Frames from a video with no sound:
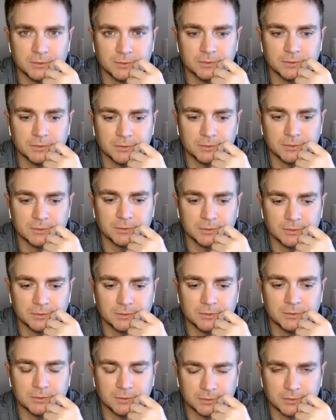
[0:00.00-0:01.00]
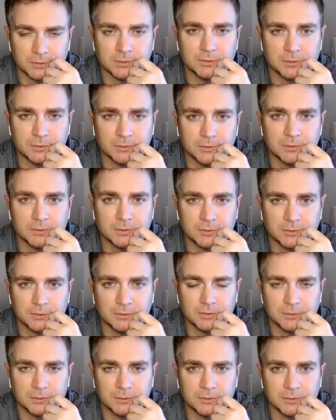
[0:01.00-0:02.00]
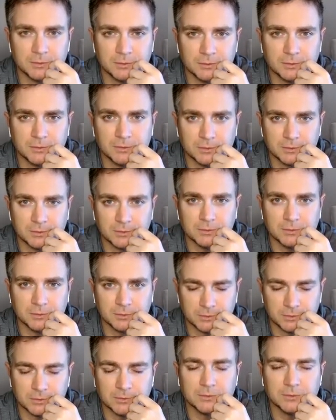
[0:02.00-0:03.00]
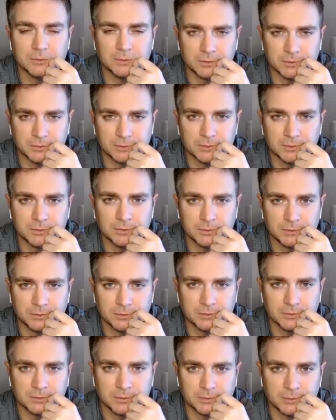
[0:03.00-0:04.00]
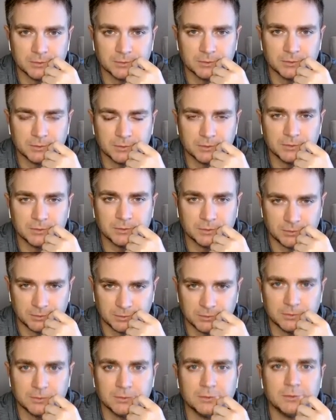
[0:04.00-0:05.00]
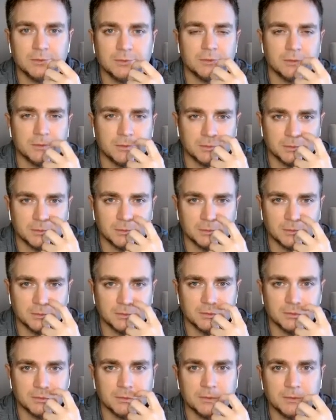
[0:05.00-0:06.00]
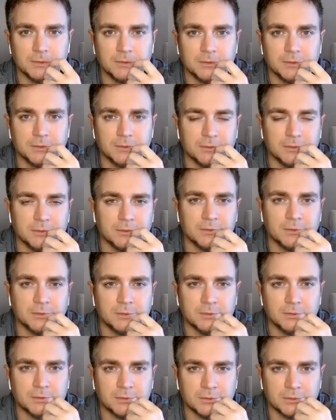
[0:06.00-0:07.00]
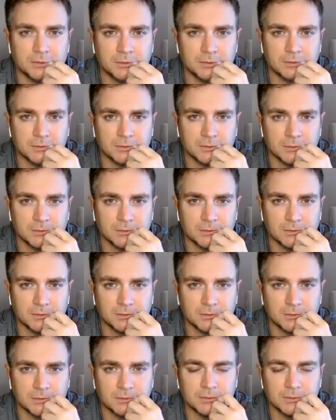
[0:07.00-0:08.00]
This person isn't speaking.